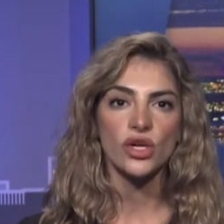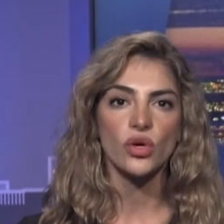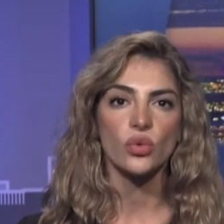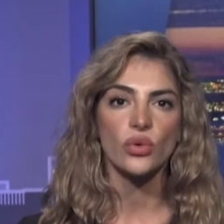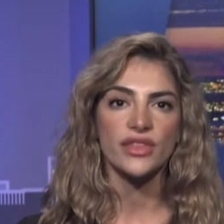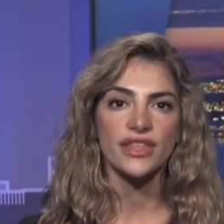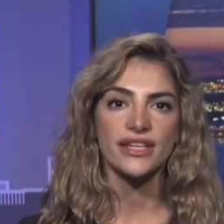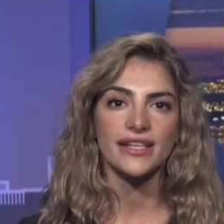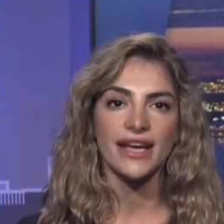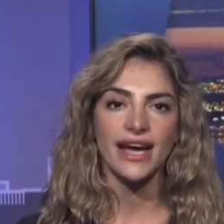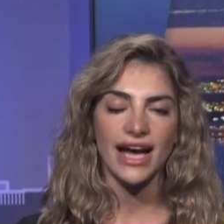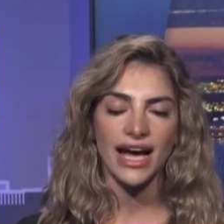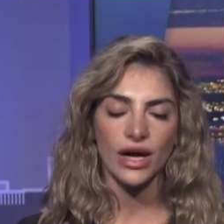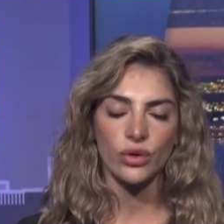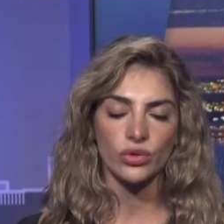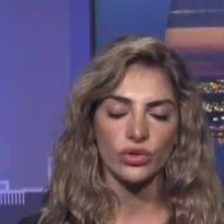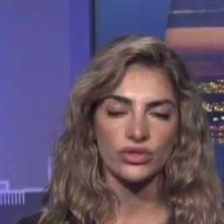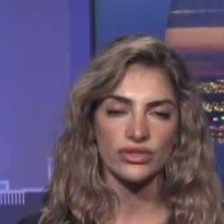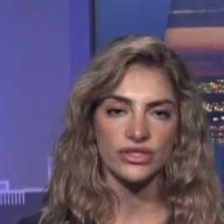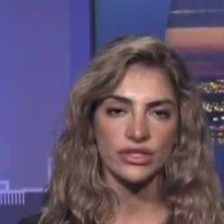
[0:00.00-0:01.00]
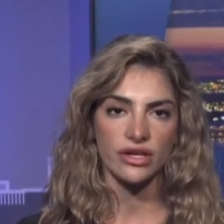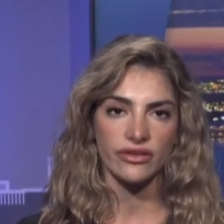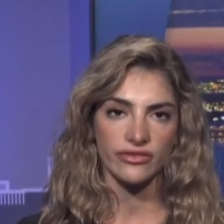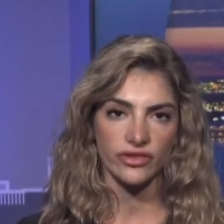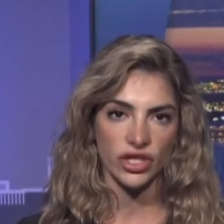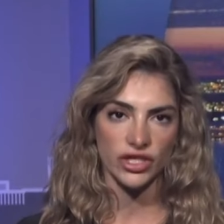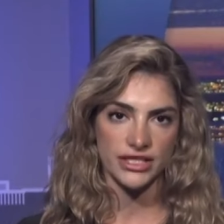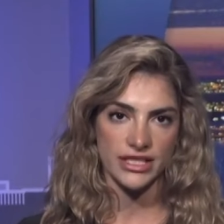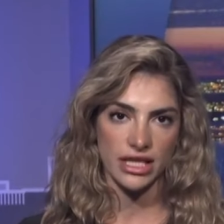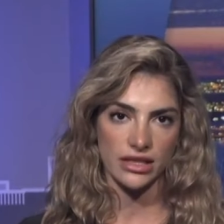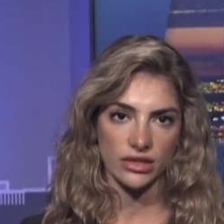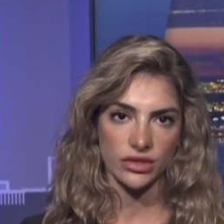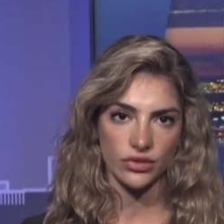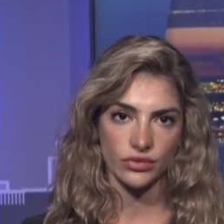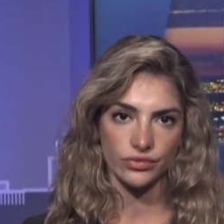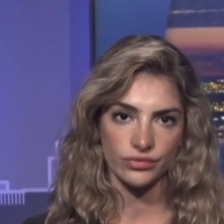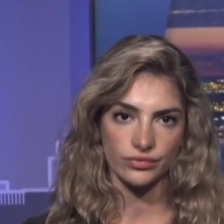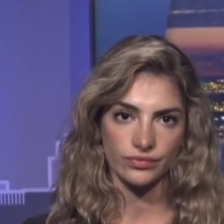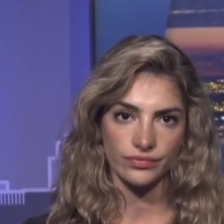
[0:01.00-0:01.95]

within hours of Cartello.